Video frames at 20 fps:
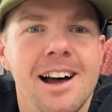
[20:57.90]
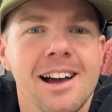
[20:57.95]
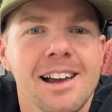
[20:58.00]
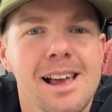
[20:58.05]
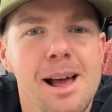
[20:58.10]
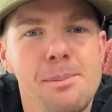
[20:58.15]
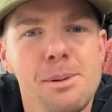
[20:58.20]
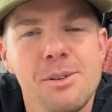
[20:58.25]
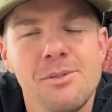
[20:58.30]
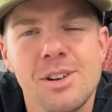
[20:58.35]
a
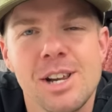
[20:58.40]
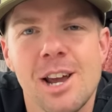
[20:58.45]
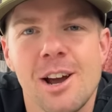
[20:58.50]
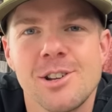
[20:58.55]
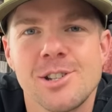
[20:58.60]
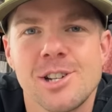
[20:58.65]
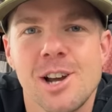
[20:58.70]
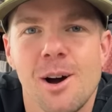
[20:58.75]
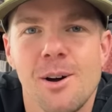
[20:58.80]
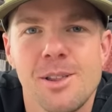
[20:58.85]
couple of
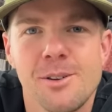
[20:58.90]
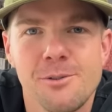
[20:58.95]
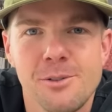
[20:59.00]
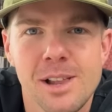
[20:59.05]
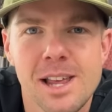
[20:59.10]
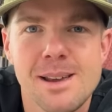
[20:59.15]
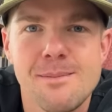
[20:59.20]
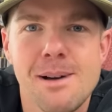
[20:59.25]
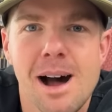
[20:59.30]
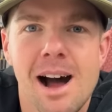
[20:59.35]
videos ago at the
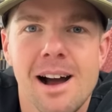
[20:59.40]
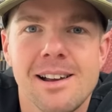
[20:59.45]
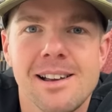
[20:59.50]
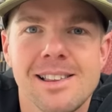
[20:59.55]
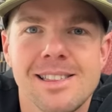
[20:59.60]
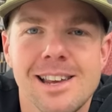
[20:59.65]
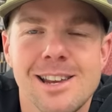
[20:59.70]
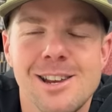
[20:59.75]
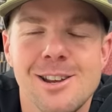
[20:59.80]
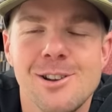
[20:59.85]
flea
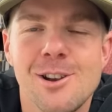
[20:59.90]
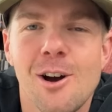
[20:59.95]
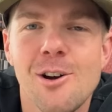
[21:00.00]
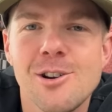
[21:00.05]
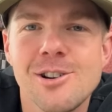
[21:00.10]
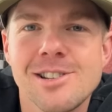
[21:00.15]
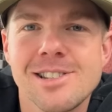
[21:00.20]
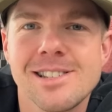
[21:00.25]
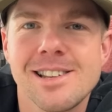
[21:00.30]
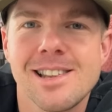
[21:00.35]
market that you
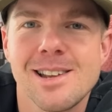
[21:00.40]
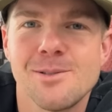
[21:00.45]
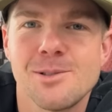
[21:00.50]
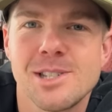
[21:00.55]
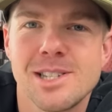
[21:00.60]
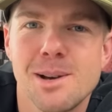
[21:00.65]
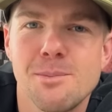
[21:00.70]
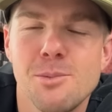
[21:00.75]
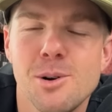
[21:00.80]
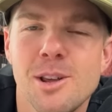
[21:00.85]
noticed that there
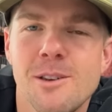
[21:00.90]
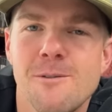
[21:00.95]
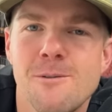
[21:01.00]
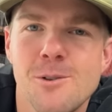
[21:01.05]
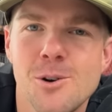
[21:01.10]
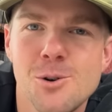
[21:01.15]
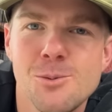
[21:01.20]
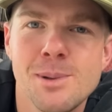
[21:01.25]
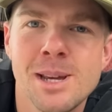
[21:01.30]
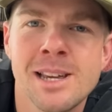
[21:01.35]
was somebody
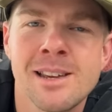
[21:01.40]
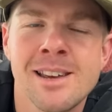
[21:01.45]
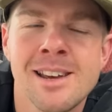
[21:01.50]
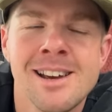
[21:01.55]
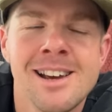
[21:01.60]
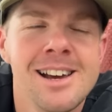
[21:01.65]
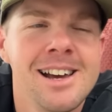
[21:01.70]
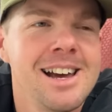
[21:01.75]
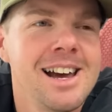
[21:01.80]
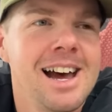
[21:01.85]
filming.
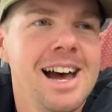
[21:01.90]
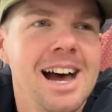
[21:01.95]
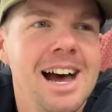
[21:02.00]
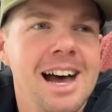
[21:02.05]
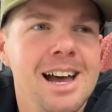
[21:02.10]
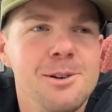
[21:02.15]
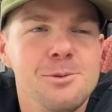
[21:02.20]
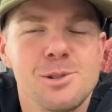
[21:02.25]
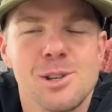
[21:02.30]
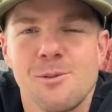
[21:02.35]

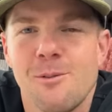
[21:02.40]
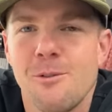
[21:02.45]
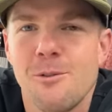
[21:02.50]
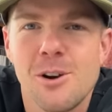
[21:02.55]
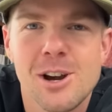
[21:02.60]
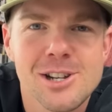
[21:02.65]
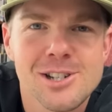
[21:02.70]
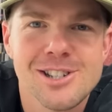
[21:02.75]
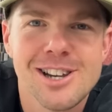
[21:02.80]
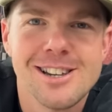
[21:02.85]
It was a
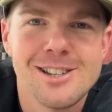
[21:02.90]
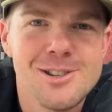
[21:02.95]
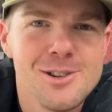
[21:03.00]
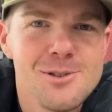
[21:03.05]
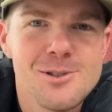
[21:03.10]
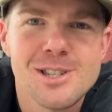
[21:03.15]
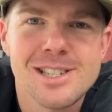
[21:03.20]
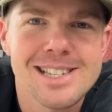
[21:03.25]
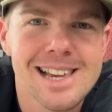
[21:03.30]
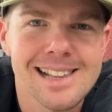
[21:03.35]
fresh
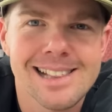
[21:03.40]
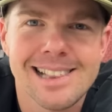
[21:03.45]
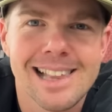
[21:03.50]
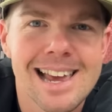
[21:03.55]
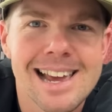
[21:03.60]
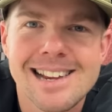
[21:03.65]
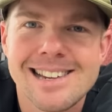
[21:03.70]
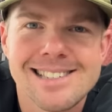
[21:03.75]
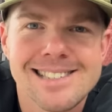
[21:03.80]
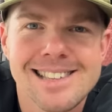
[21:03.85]
new set of
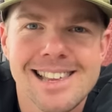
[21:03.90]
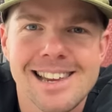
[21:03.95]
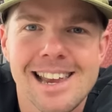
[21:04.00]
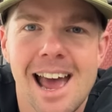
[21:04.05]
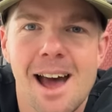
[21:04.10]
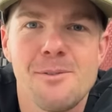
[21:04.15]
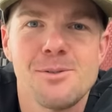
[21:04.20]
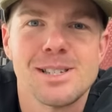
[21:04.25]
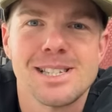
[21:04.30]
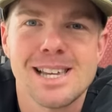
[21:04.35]
legs that you
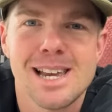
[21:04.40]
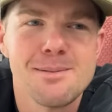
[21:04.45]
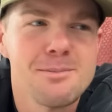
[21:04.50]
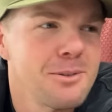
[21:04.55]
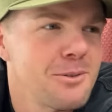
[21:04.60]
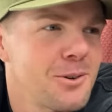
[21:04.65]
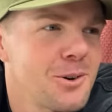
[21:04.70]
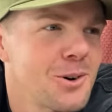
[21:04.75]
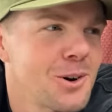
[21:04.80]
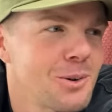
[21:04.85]
haven't seen
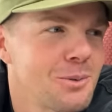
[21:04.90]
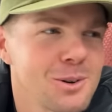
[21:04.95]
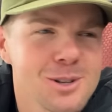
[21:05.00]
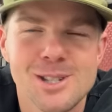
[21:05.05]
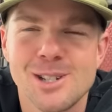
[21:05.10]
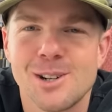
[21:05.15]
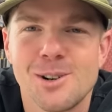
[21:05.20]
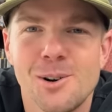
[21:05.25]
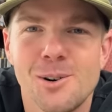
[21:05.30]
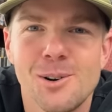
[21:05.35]
before. It
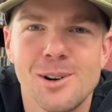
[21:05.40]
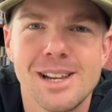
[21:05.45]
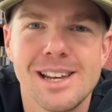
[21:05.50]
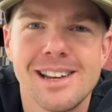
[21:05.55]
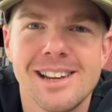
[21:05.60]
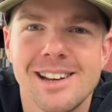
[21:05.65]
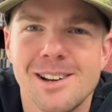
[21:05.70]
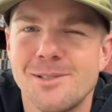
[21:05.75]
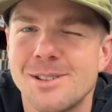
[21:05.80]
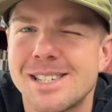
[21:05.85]
wasn't
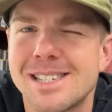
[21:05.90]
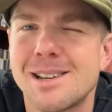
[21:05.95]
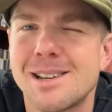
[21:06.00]
Courtney, it was